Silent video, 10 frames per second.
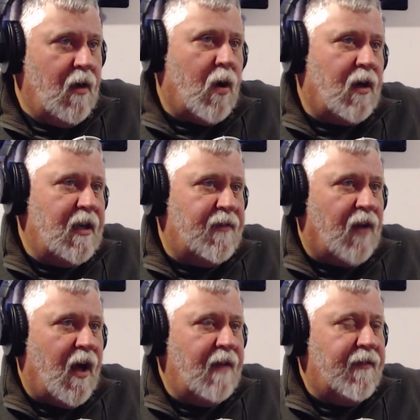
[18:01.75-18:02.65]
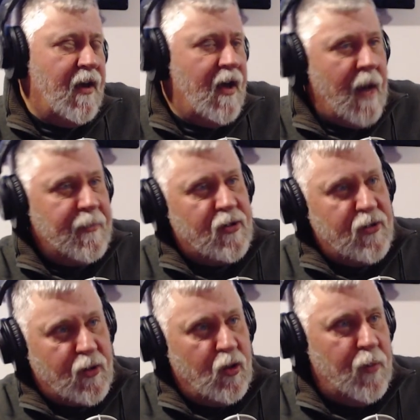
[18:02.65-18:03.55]
quality of life. I'm sure the
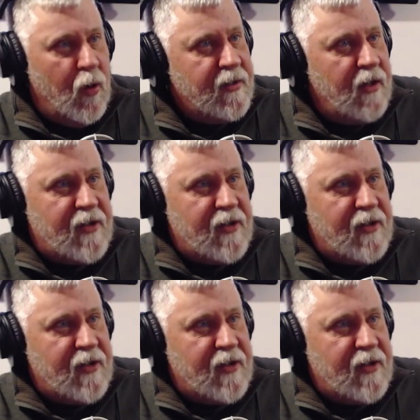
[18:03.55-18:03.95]
school board is going